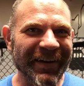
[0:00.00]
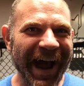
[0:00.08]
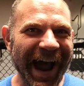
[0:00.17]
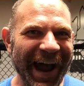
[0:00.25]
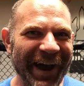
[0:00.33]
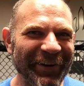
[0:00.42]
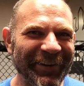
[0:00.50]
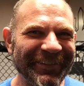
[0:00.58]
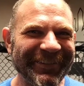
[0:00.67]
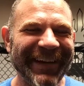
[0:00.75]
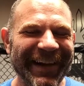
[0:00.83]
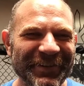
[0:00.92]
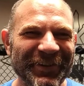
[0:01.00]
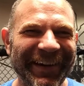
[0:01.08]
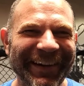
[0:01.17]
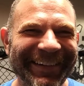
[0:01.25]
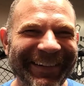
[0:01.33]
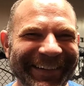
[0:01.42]
I'm sorry. That's okay.
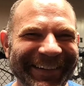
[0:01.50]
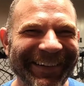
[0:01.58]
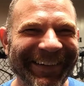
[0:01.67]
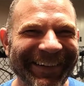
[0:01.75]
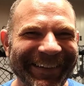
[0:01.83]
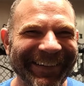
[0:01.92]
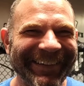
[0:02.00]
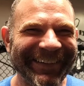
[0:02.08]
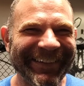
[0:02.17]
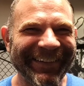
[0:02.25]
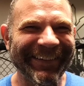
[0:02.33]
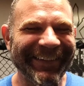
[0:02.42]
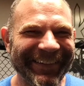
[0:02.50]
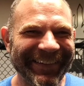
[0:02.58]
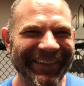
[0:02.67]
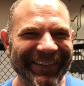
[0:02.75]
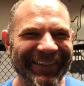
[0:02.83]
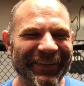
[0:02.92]
EYR in a nutshell,
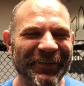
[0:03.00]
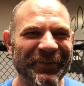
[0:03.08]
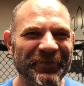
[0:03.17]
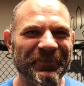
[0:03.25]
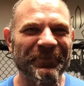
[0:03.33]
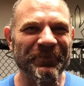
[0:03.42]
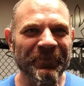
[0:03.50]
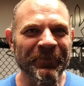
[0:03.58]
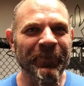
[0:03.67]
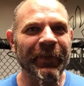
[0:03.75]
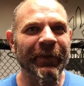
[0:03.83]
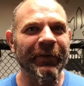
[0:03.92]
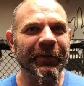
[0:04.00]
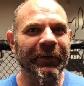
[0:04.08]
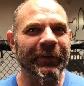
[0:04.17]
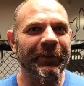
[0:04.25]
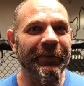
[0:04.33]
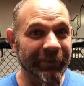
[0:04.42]
because for me it's
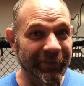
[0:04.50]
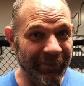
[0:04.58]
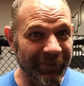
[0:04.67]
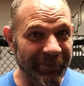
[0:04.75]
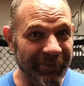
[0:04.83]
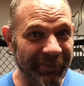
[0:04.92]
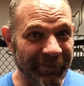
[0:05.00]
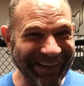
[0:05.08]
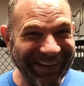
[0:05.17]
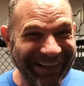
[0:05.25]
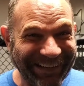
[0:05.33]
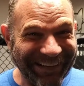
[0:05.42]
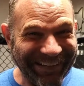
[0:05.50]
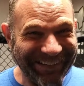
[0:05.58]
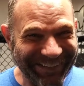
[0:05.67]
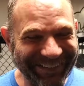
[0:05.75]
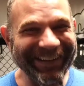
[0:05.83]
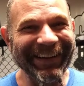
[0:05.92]
awesome. It's
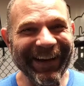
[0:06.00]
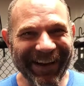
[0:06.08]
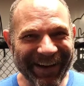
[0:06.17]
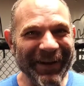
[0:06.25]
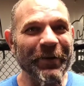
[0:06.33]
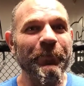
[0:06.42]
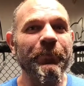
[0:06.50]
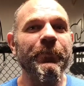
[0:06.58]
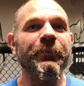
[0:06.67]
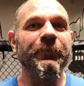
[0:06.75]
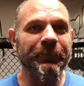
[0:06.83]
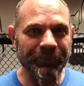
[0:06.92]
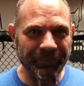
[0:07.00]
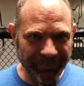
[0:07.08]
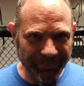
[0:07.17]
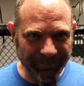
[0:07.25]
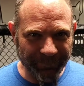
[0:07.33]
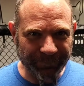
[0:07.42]
fascinating. You know, you
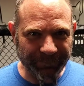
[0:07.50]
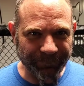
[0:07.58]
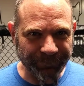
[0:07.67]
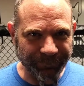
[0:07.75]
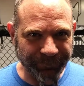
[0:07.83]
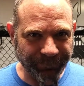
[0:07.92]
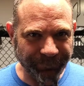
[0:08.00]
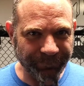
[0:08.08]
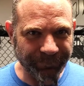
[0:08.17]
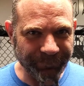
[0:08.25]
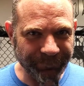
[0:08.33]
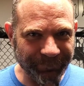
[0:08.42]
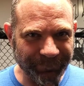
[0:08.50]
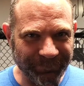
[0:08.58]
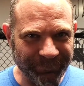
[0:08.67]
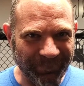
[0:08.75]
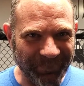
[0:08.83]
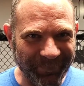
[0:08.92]
kind of look, among other
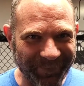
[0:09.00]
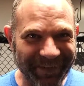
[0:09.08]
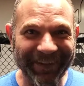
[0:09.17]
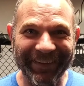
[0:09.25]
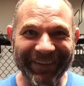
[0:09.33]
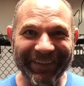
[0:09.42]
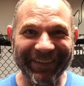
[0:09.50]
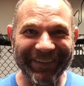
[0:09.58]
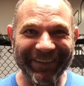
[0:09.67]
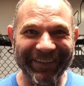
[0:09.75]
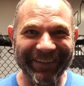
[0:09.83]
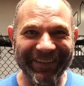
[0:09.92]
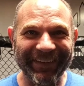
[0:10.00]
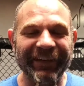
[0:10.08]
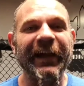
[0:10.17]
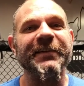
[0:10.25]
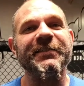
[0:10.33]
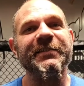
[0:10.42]
things, to end the fight
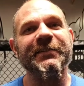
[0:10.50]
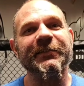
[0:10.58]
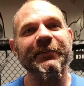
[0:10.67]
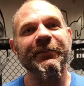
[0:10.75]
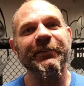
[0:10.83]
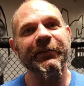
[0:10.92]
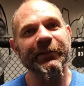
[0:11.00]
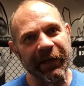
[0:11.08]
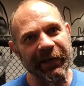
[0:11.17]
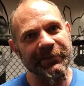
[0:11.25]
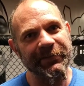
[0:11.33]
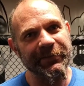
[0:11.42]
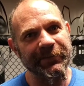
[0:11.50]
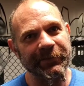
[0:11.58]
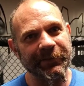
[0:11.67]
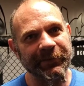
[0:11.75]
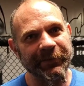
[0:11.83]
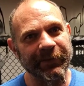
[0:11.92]
as soon as possible. Yes. I really
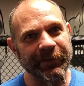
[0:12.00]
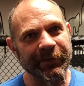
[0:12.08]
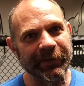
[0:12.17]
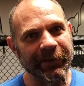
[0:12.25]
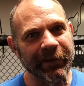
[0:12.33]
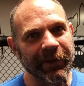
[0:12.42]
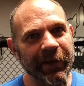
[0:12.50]
like that philosophy.